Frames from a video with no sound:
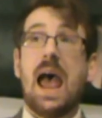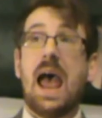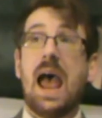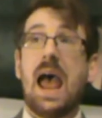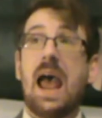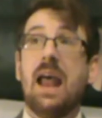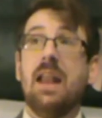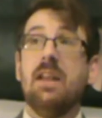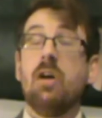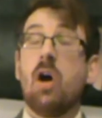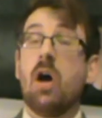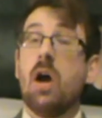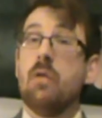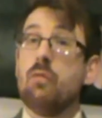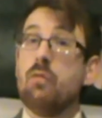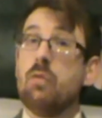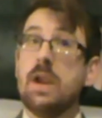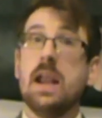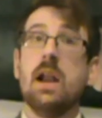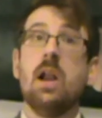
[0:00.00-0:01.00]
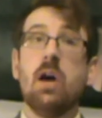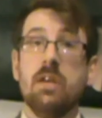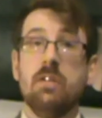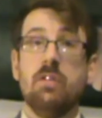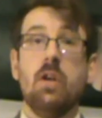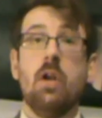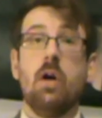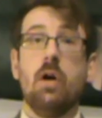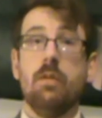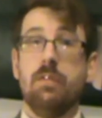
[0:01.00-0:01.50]
And I realise
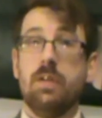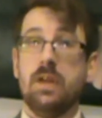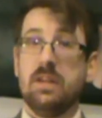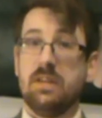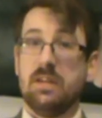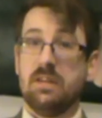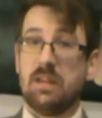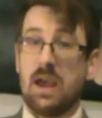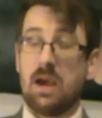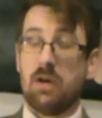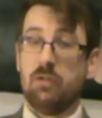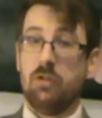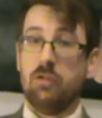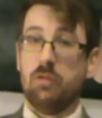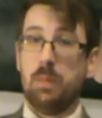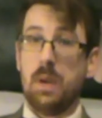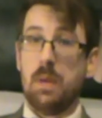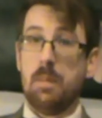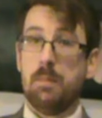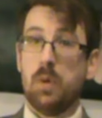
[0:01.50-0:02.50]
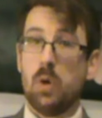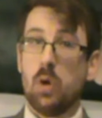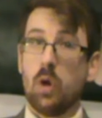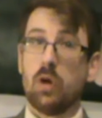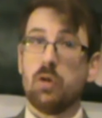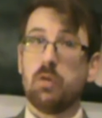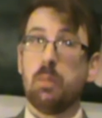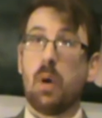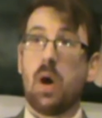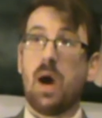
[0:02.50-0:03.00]
a lot of this is how she's been
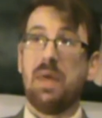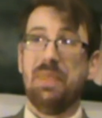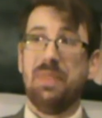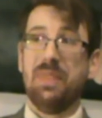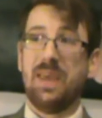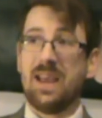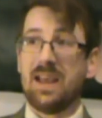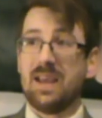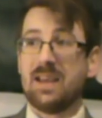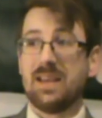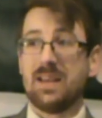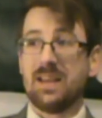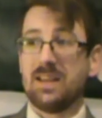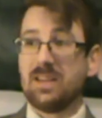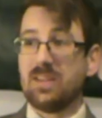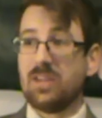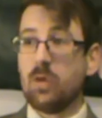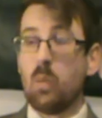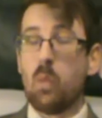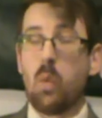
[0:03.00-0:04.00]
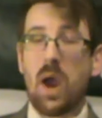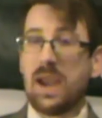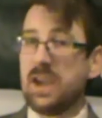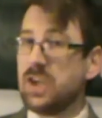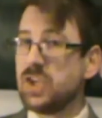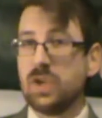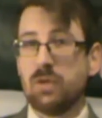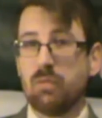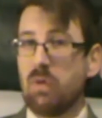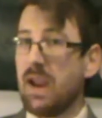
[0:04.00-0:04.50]
booked, but I think the way
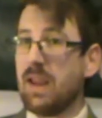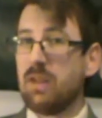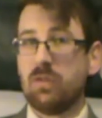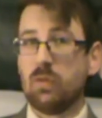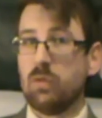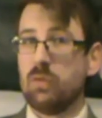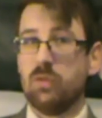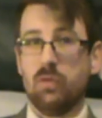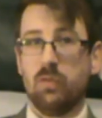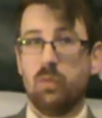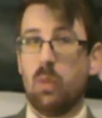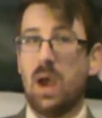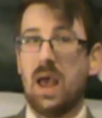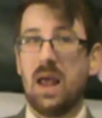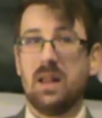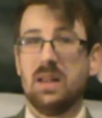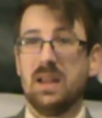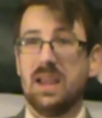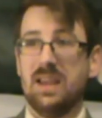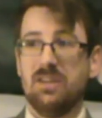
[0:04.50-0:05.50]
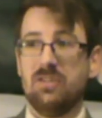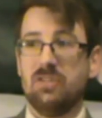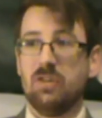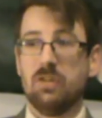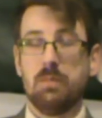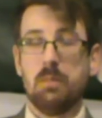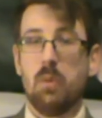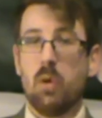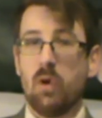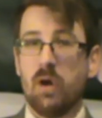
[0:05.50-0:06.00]
she wrestles as well is
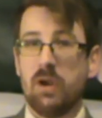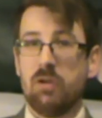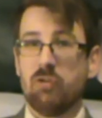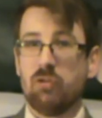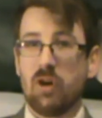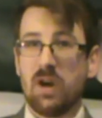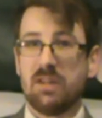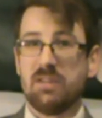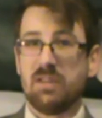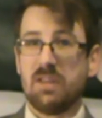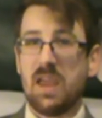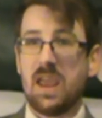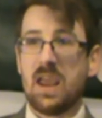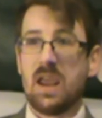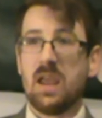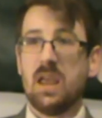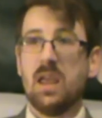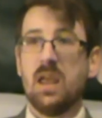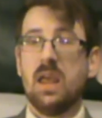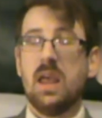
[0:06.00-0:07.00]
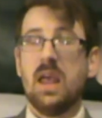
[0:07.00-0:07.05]
just more interesting.